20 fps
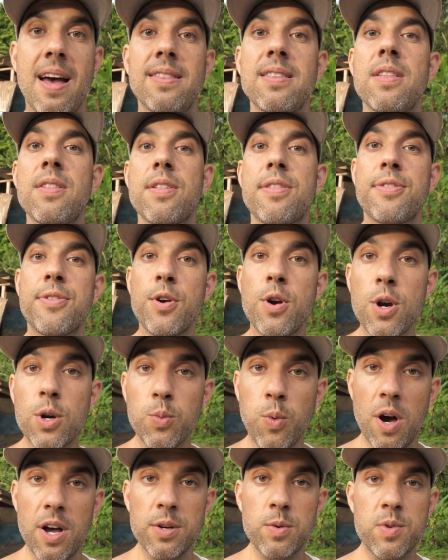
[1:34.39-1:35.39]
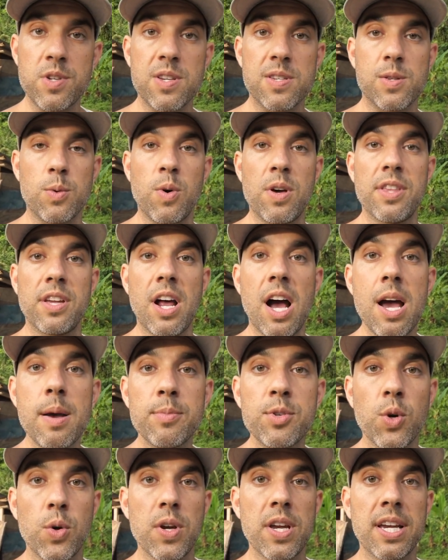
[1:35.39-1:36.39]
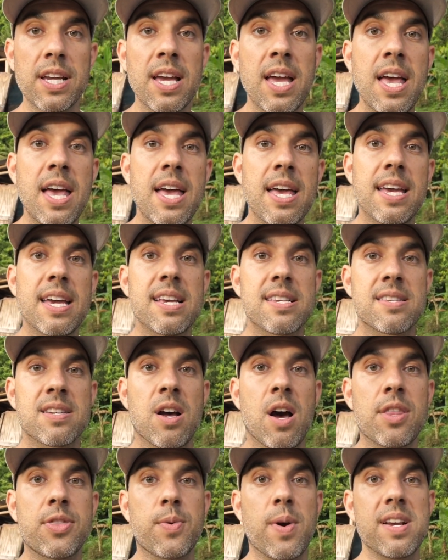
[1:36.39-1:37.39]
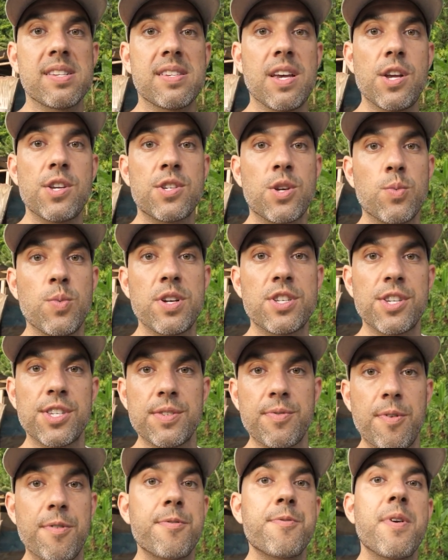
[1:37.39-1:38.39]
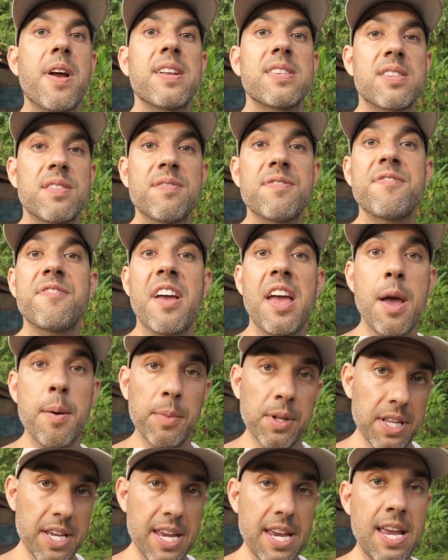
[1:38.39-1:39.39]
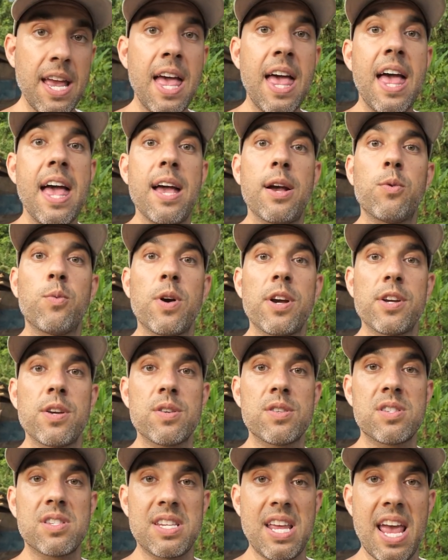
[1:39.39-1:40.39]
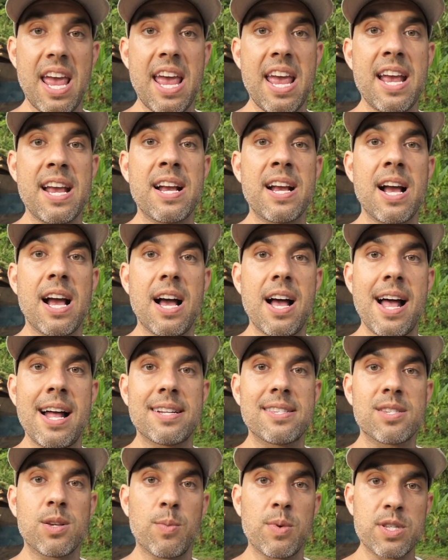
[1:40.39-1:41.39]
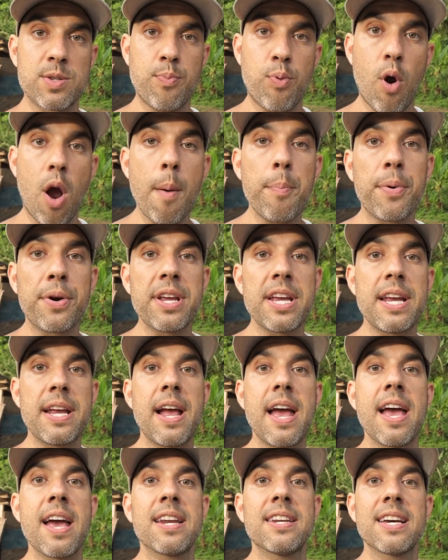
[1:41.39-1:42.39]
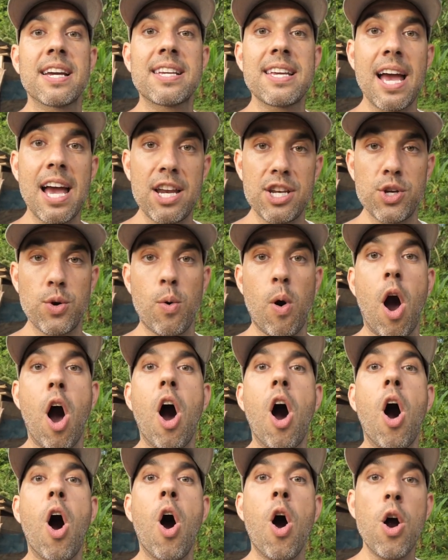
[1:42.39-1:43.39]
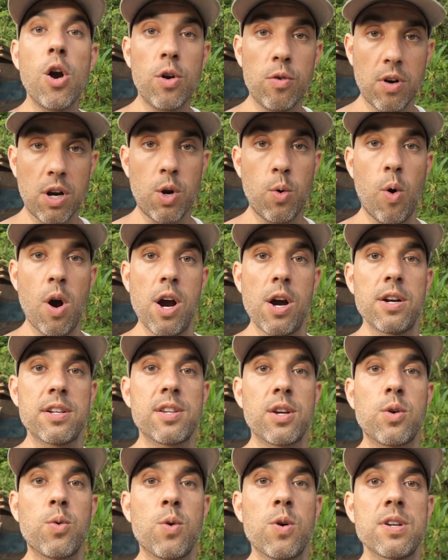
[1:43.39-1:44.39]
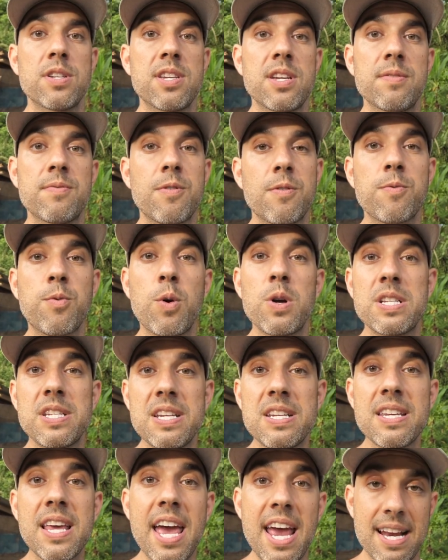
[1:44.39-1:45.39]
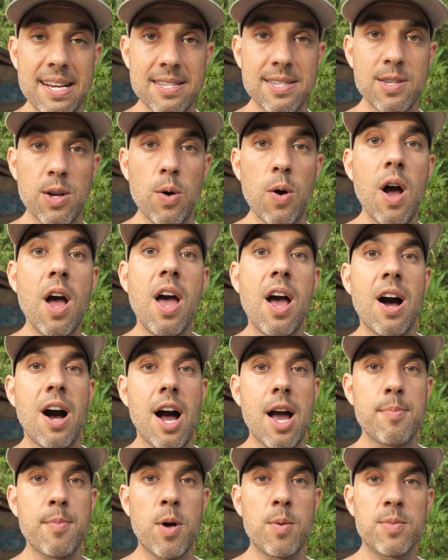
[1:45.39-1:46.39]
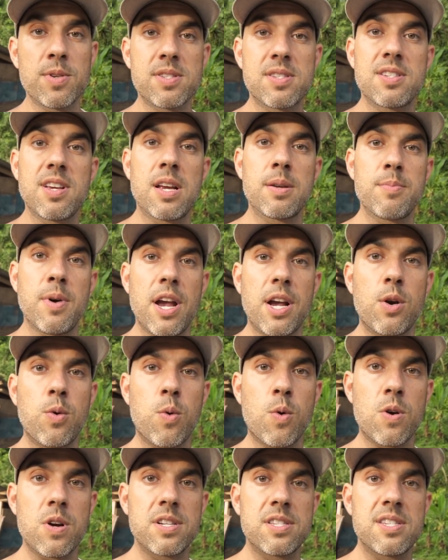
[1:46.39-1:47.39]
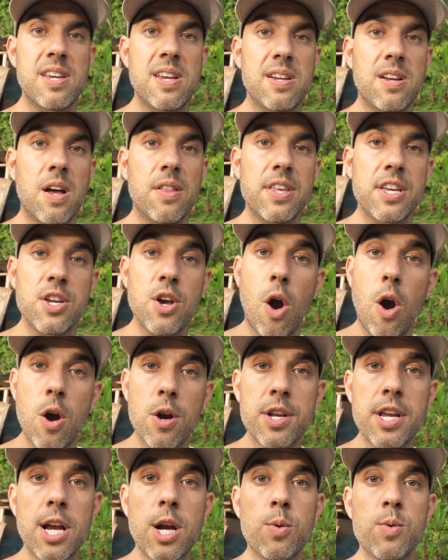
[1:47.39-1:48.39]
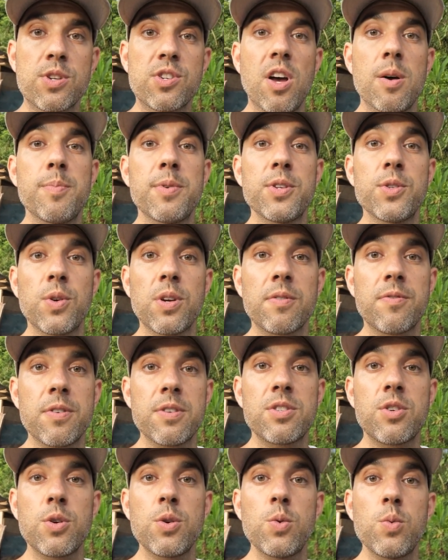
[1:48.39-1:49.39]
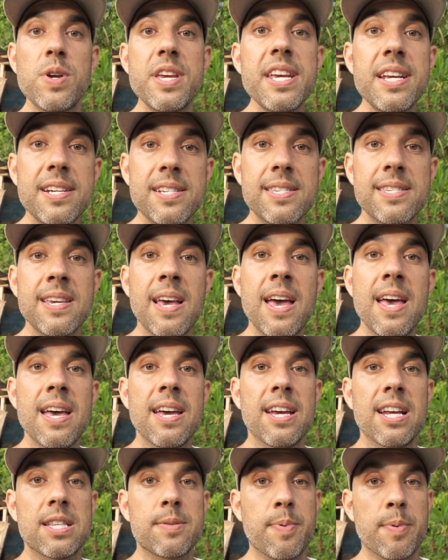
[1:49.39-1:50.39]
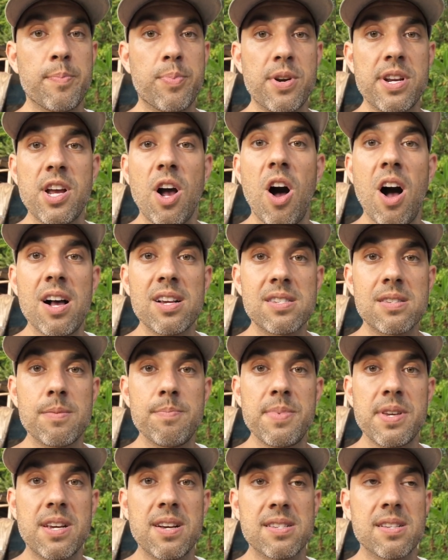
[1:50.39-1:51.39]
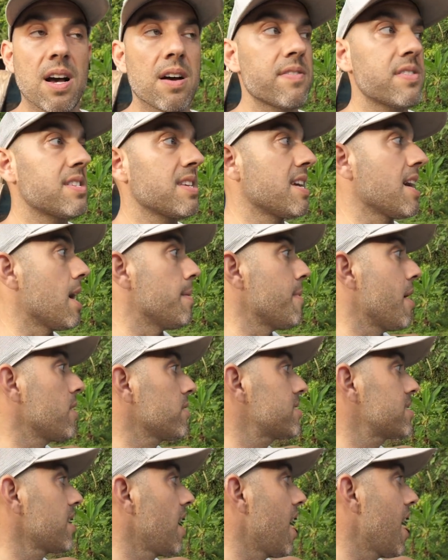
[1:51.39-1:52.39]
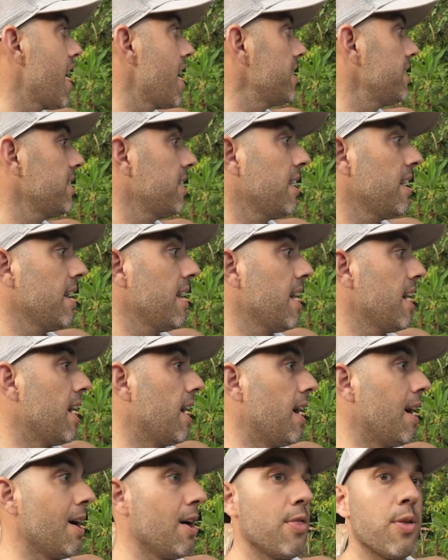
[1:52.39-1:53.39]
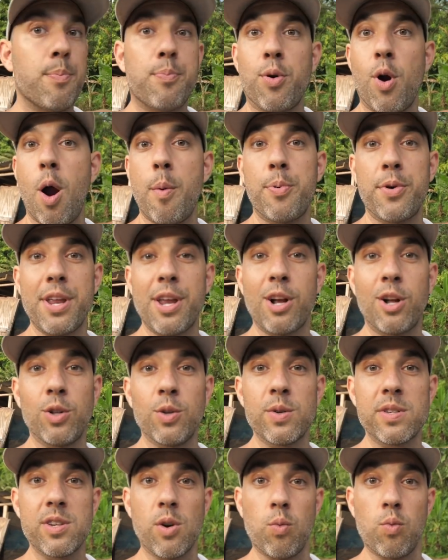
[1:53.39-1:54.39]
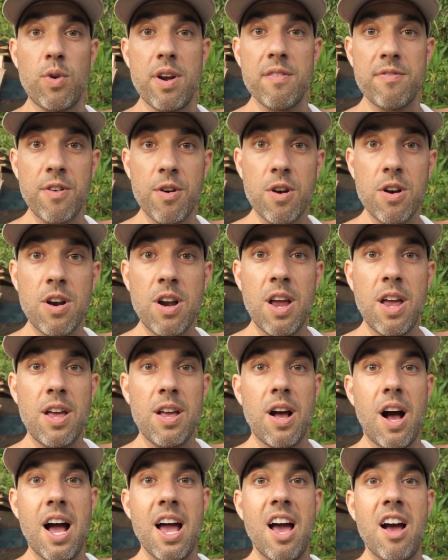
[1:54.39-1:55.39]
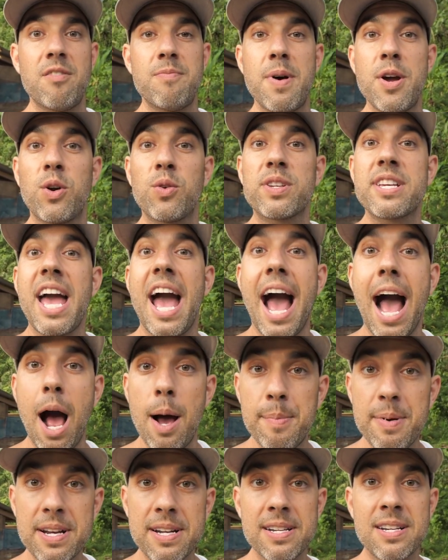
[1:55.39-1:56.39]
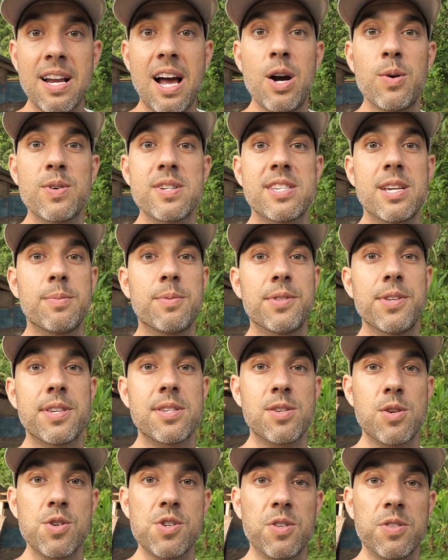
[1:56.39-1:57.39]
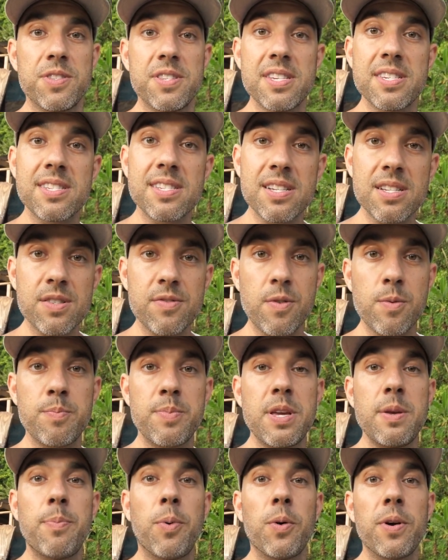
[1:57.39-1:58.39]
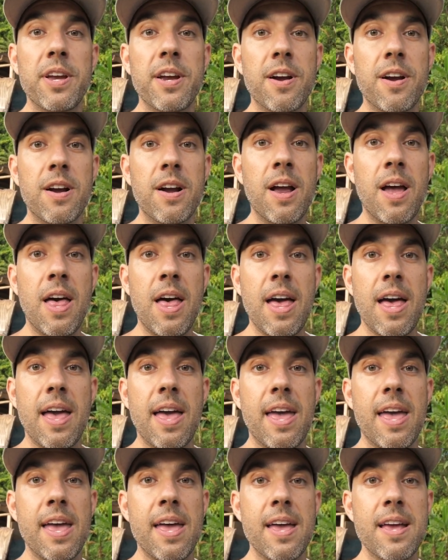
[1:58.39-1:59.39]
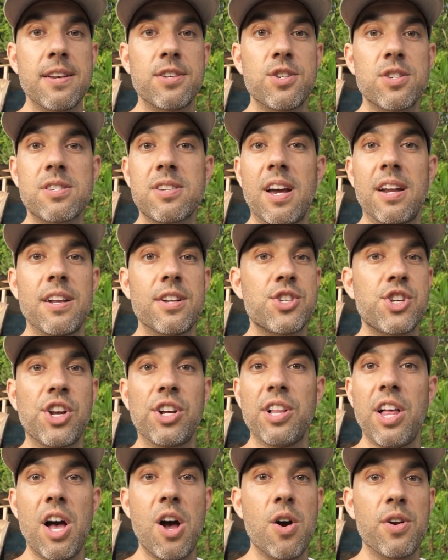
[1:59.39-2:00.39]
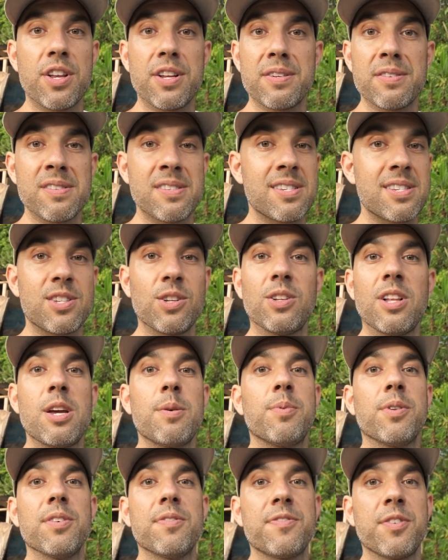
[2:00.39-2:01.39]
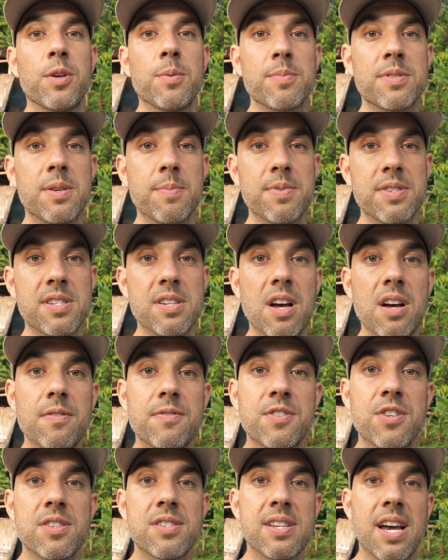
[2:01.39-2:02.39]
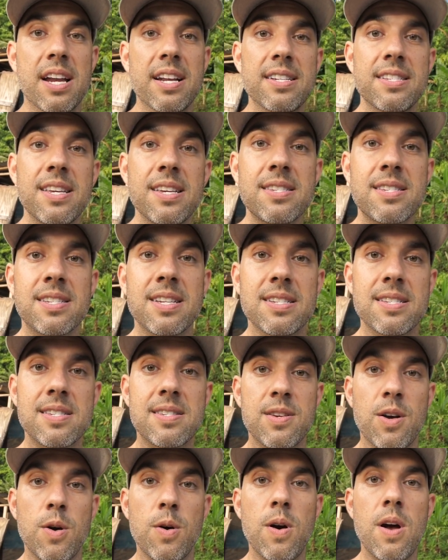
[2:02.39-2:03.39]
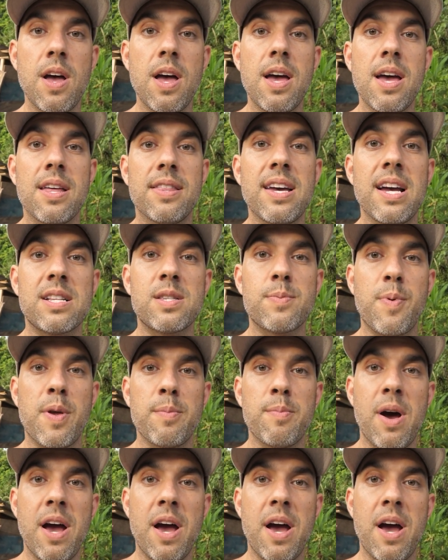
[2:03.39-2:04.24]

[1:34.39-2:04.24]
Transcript: And then the third one, which is the one that I'm doing, is an authorization which is for friends and family where you're staying at someone's property and again, you are required to quarantine for 14 days. So I'm almost done my quarantine on the yard here, which I've been doing for two weeks. It's been pretty awesome because obviously I'm outside uh, the property includes a river. I have my own cabin. I was able to social distance from people here and just kind of chill out and still able to film some stuff just at a distance. So that's been